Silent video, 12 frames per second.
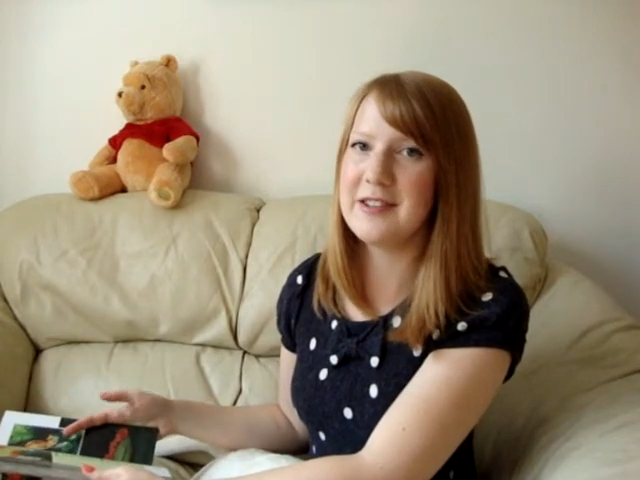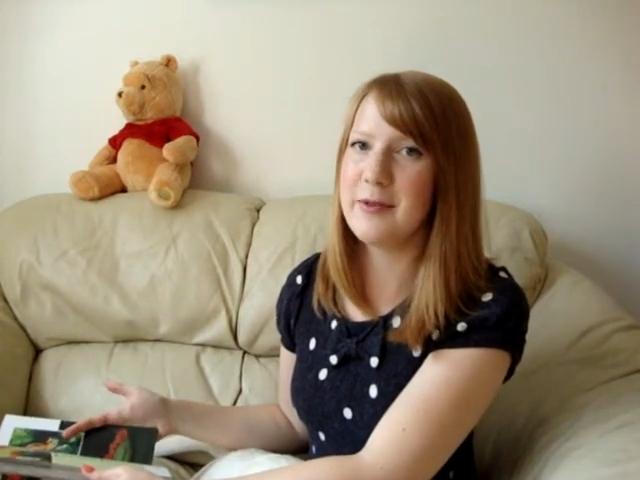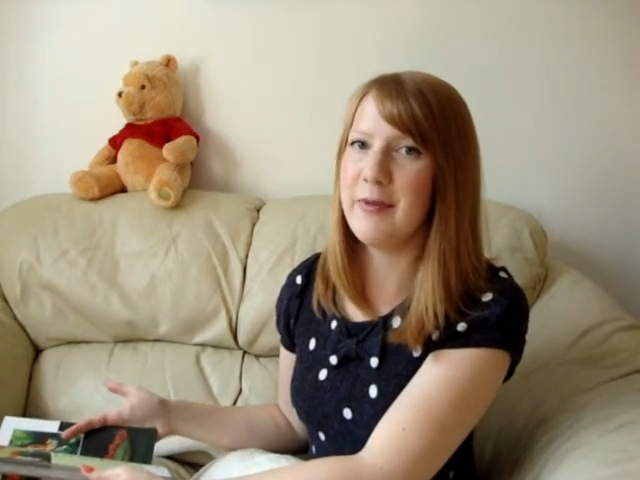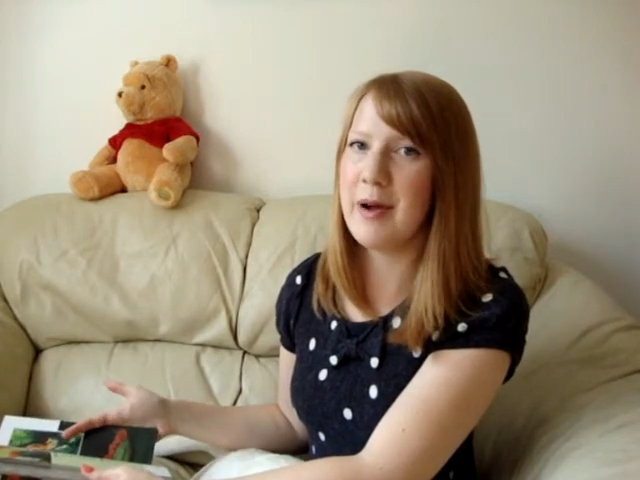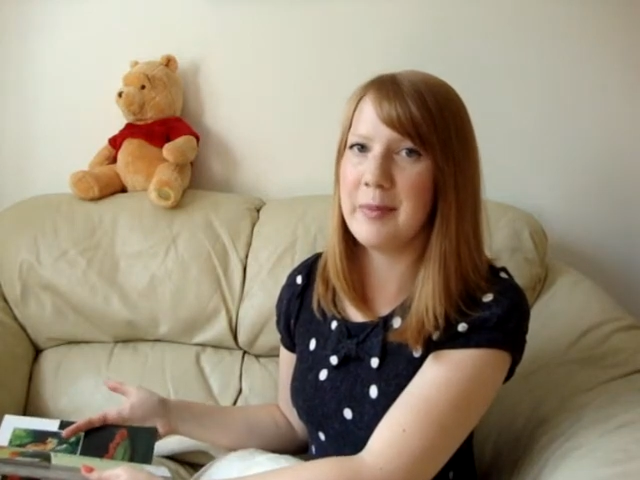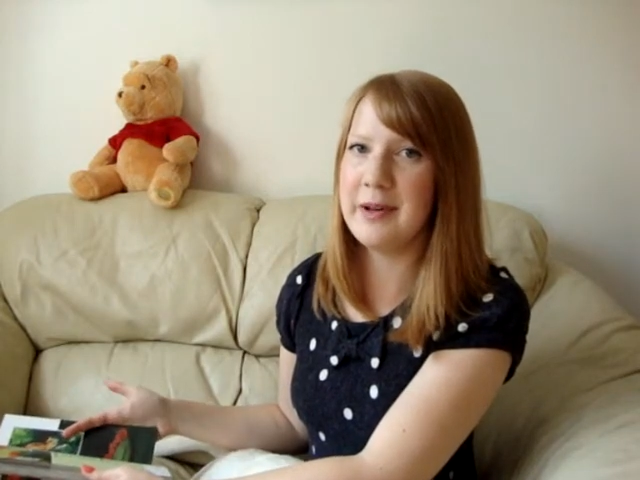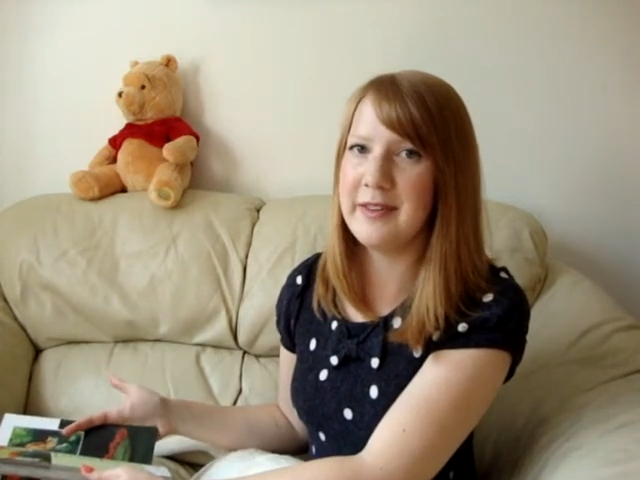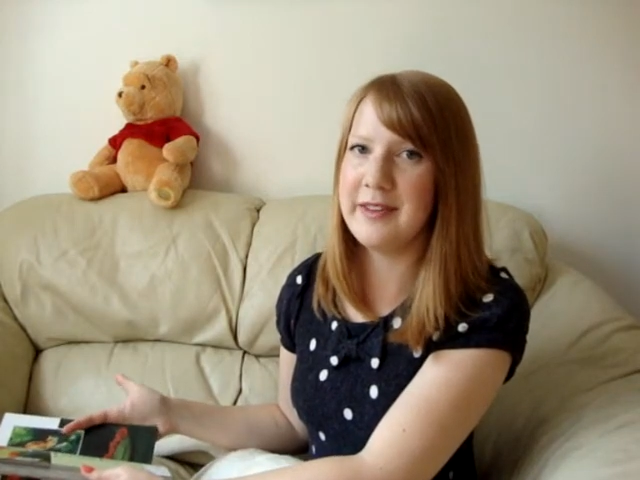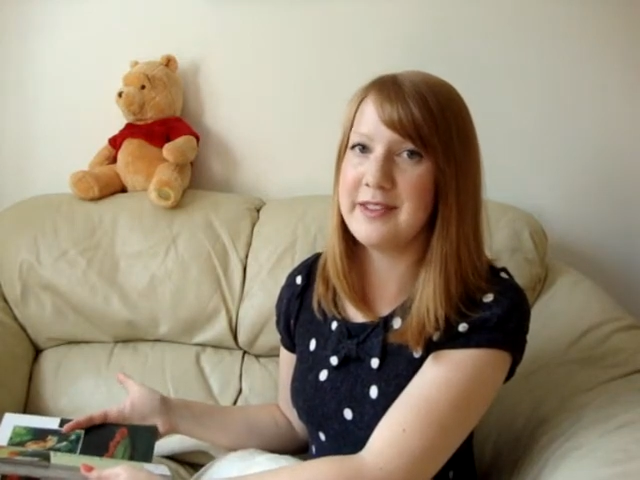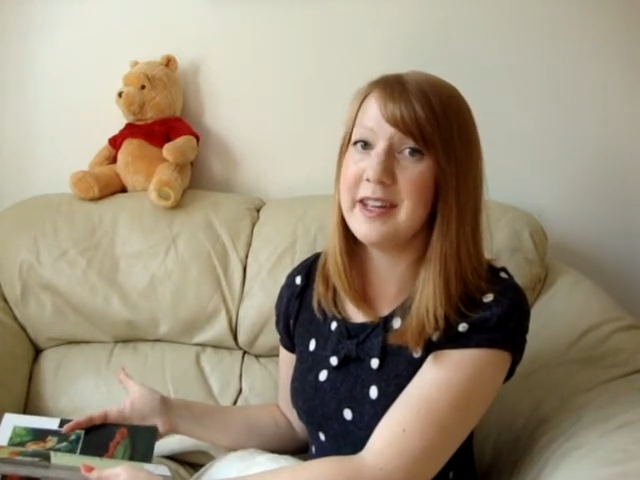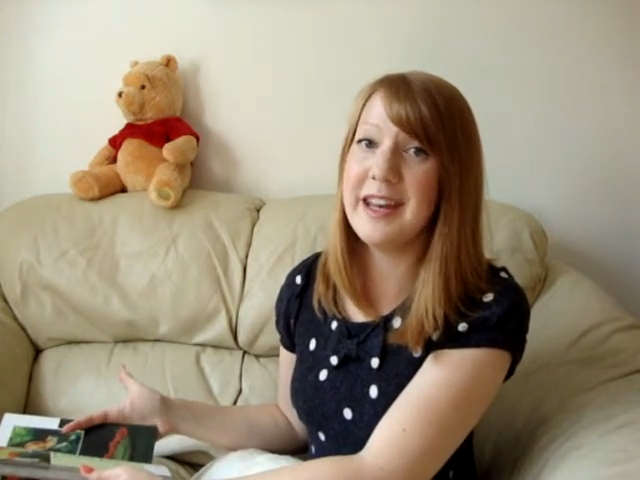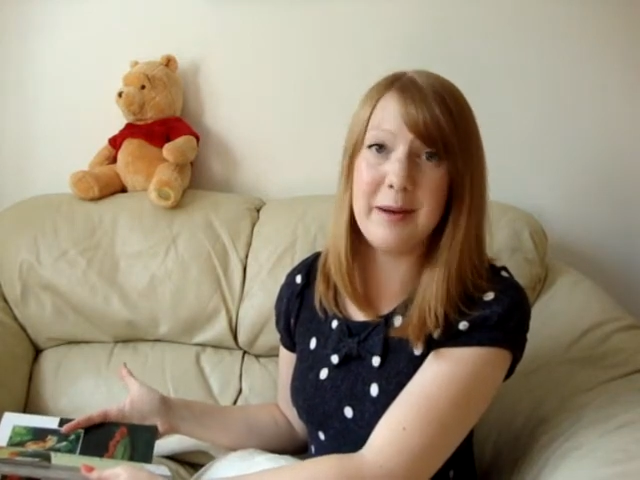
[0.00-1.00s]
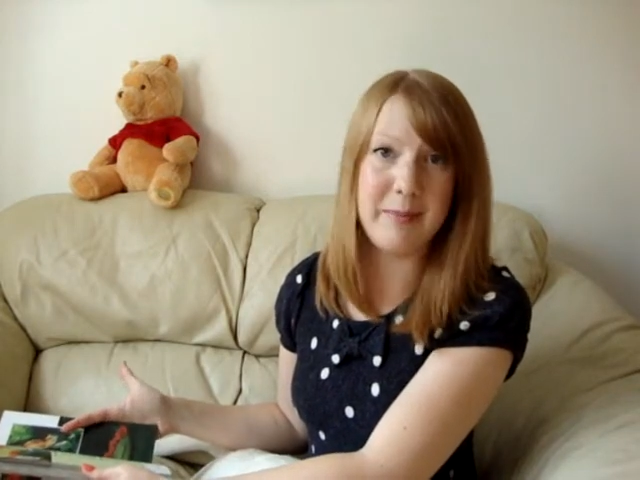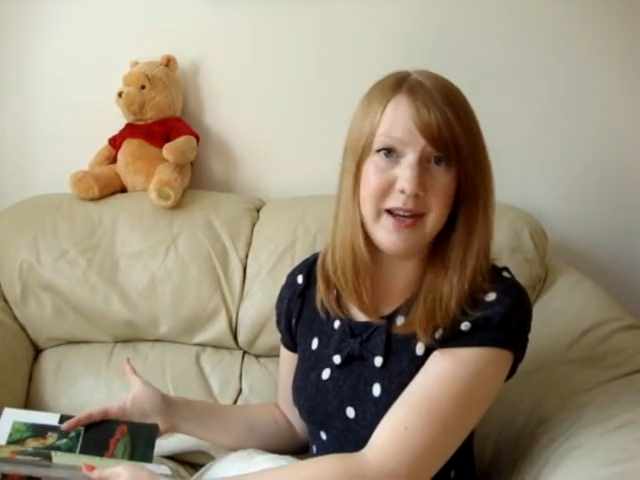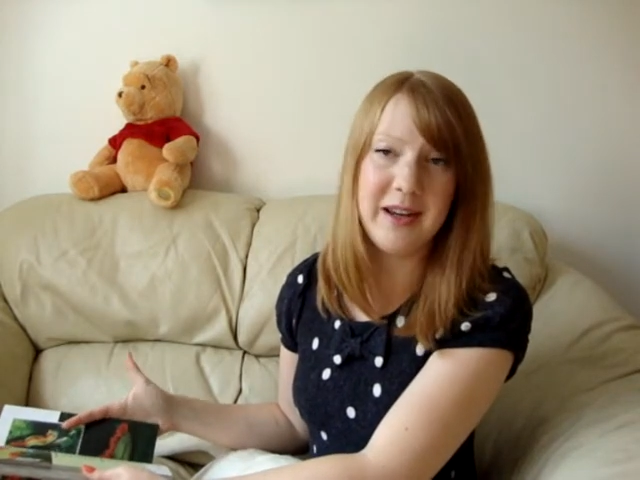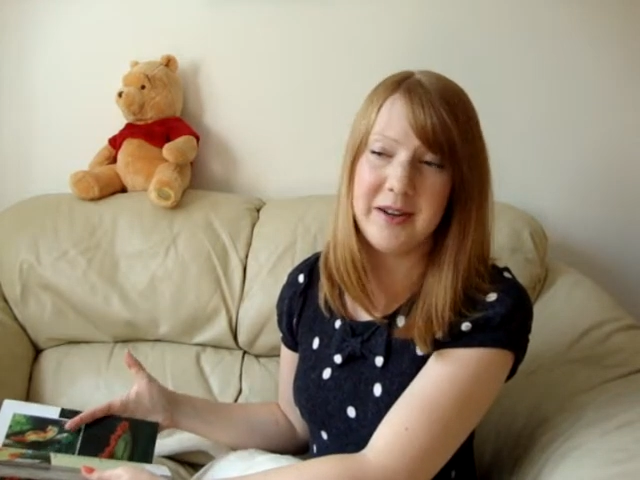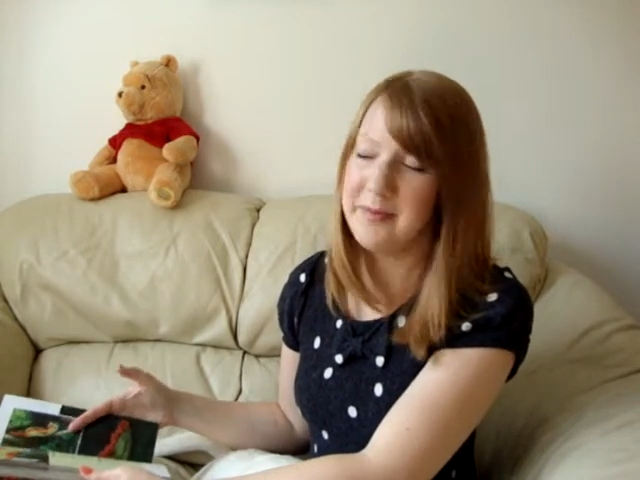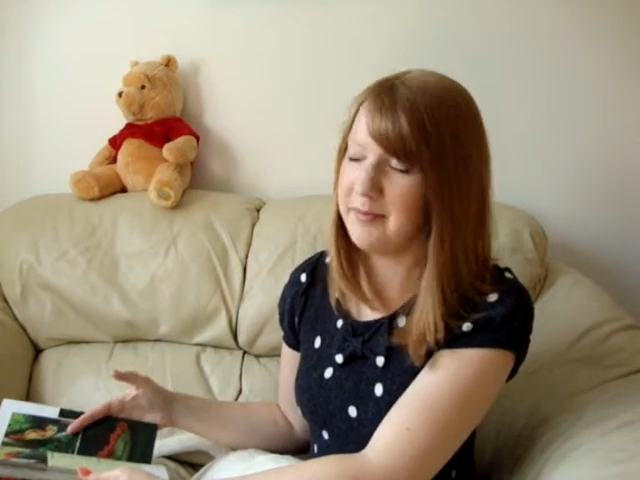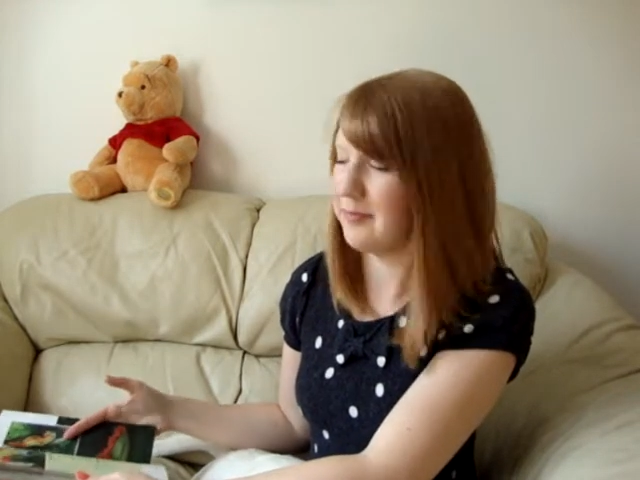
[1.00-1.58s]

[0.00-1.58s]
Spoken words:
There's a rabbit, there's a guinea pig,